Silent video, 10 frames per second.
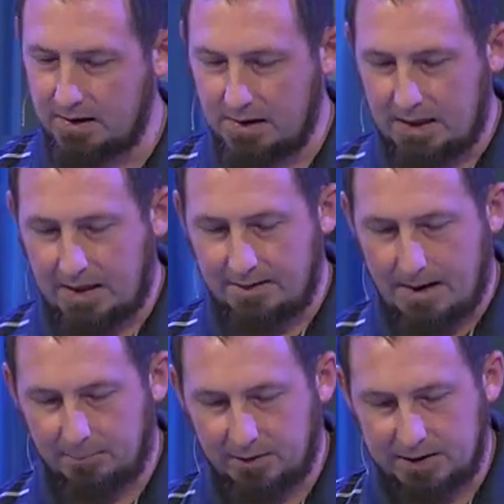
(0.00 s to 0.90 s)
and
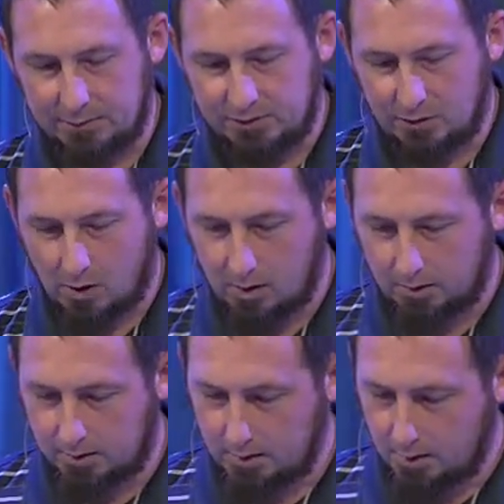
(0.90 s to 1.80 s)
that place was
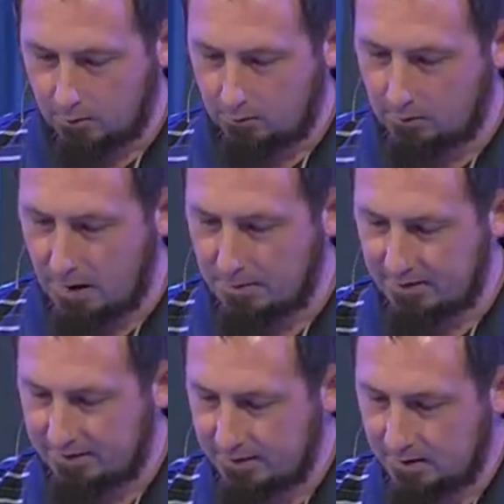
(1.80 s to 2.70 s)
called
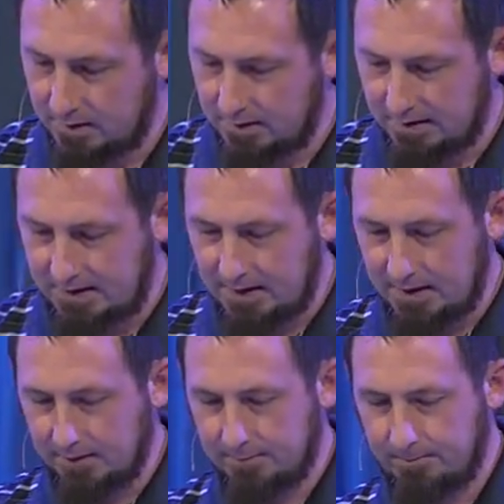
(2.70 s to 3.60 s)
Ramath
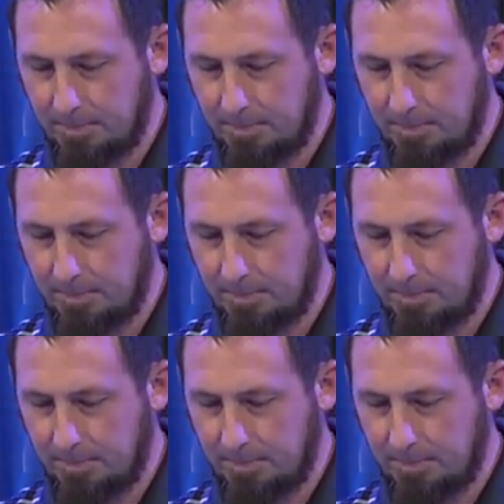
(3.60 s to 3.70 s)
Lehi.